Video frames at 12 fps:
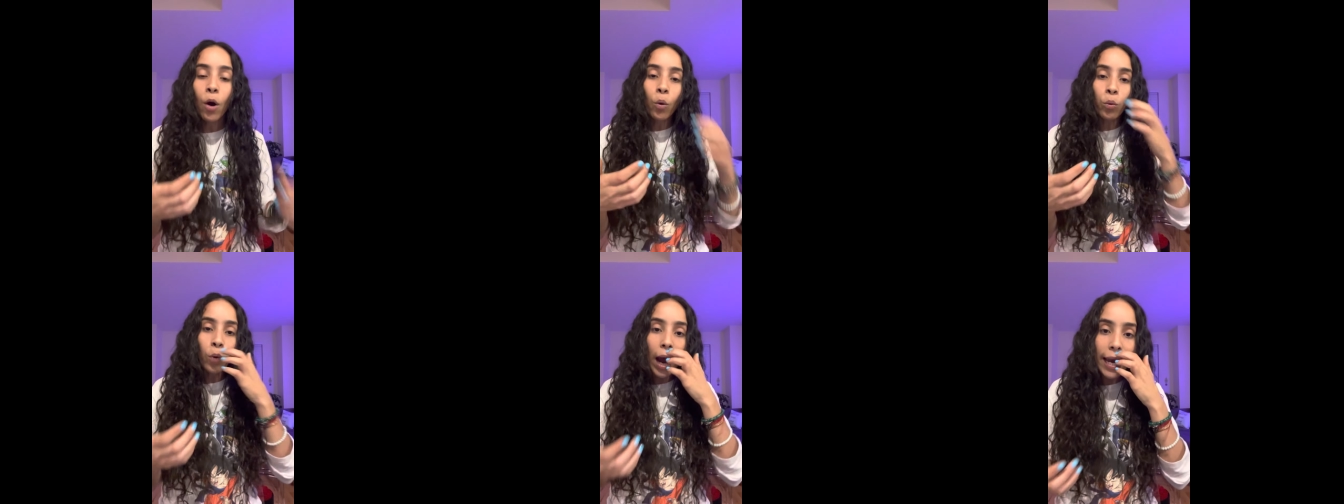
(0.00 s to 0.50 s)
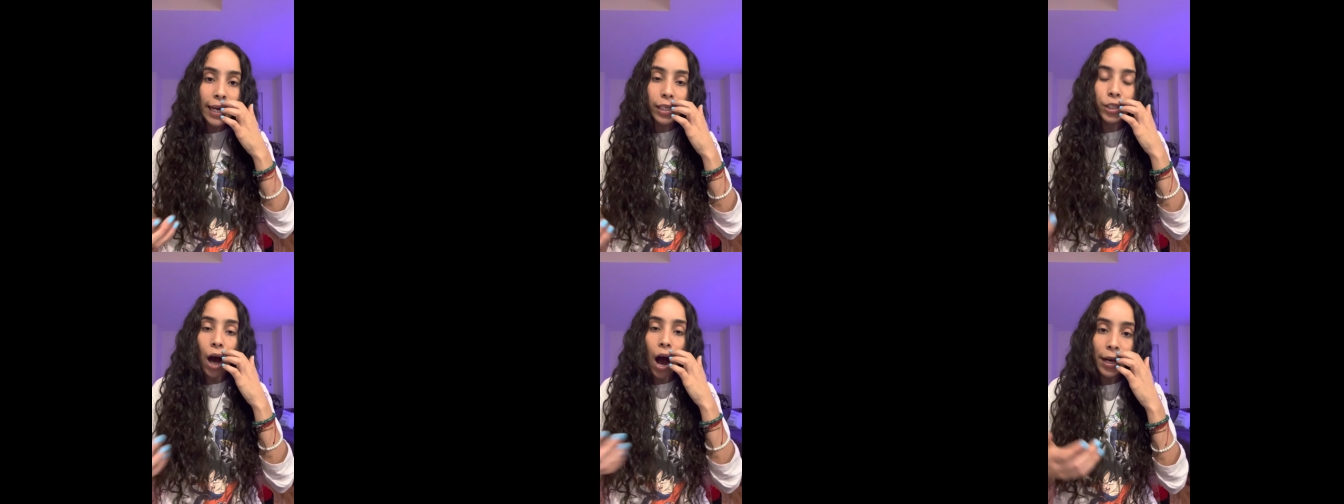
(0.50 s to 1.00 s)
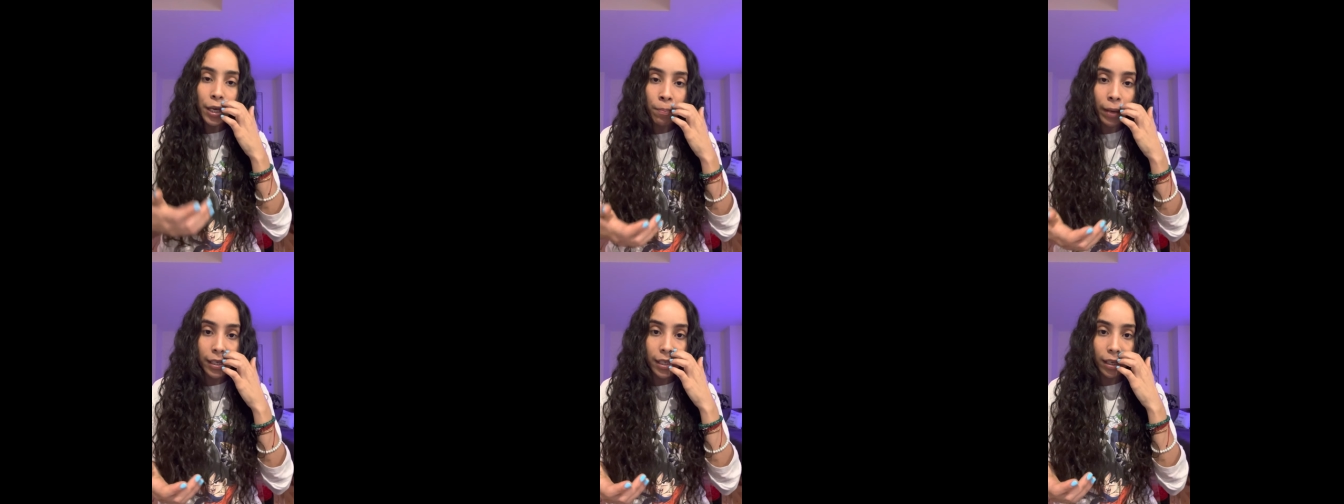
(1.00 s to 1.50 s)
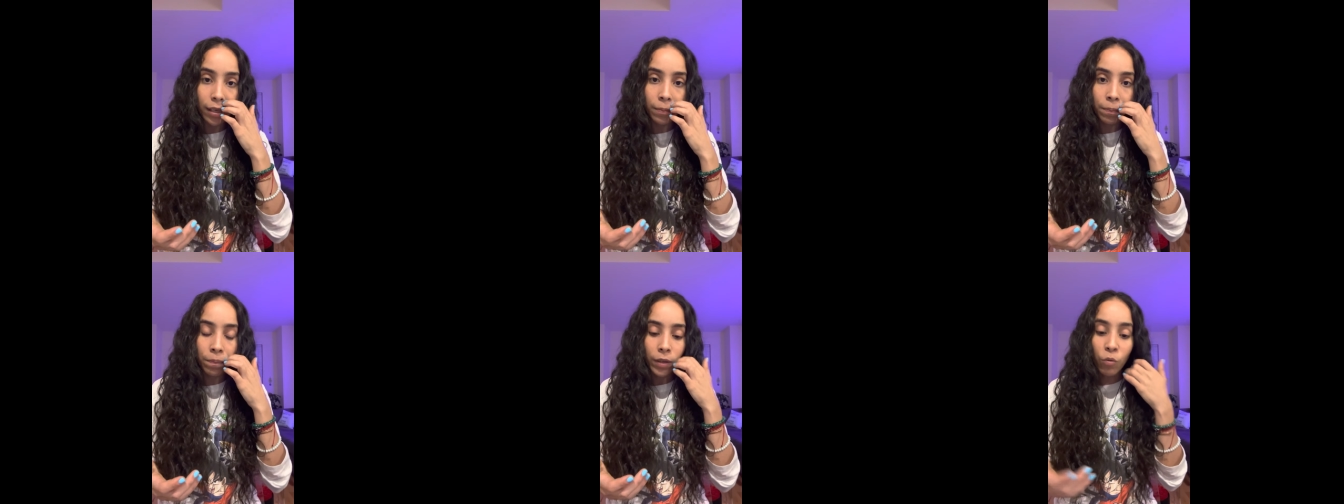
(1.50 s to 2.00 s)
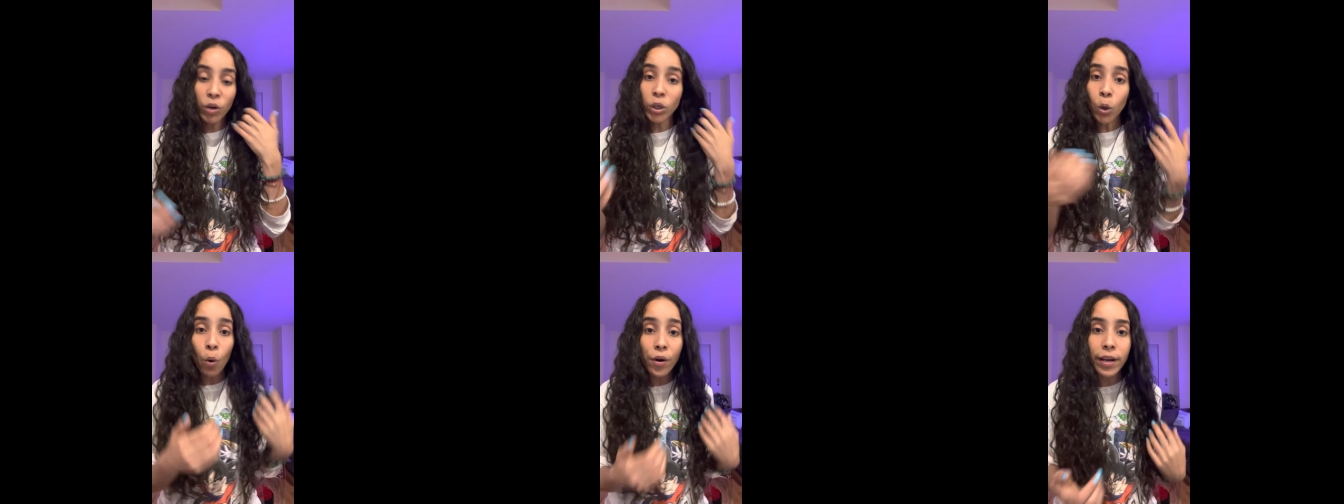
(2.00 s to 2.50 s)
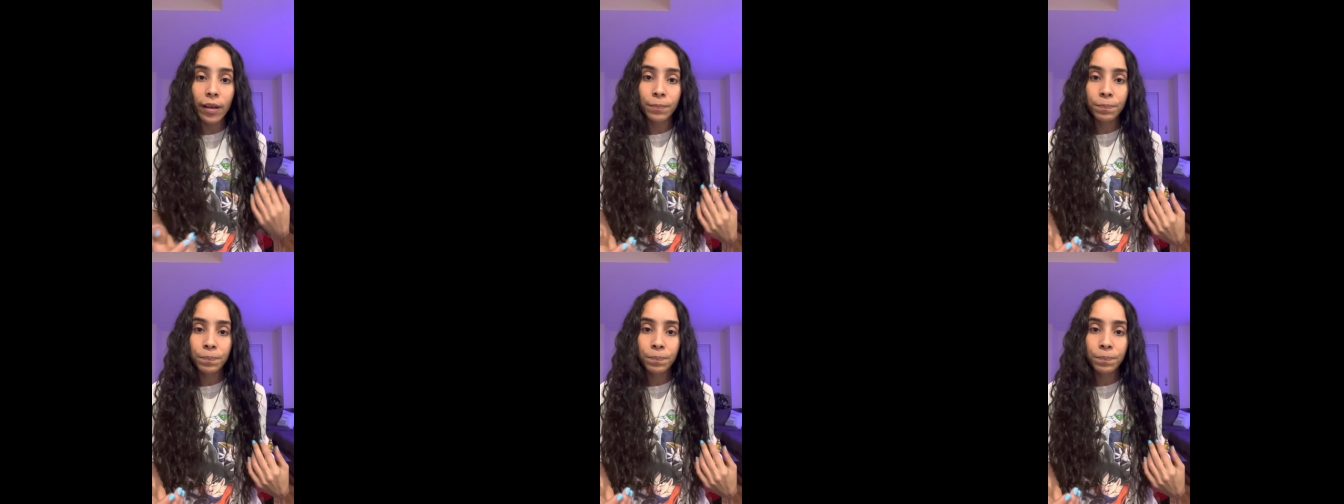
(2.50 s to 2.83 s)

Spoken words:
write it, document it, record it.